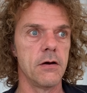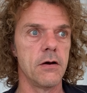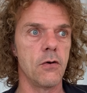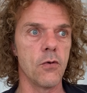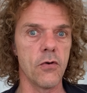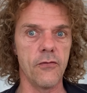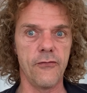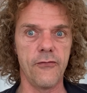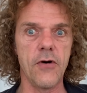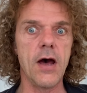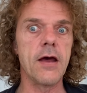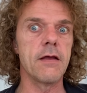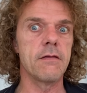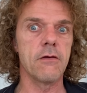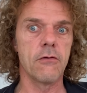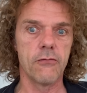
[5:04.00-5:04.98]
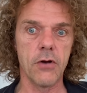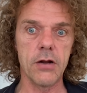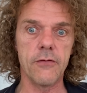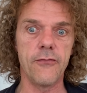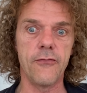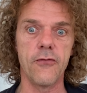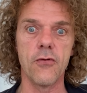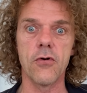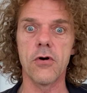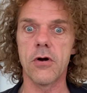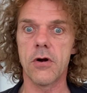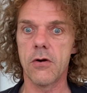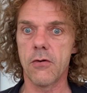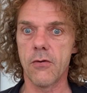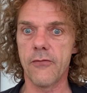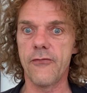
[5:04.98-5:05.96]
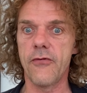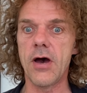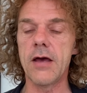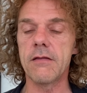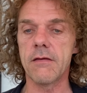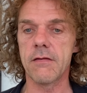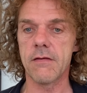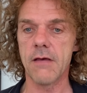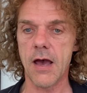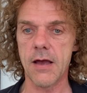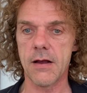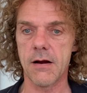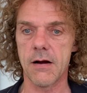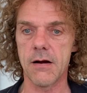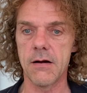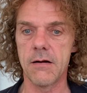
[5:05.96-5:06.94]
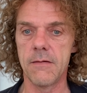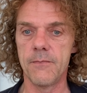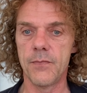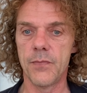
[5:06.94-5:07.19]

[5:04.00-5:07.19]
or fight, run for or fight a tiger,